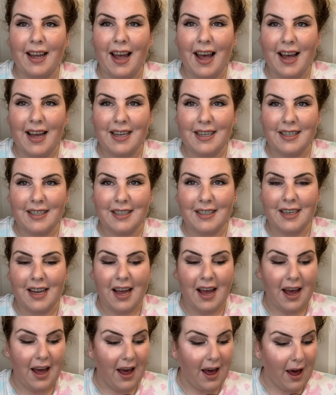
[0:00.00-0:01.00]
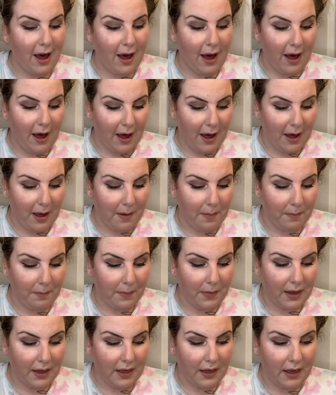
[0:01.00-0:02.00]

and um,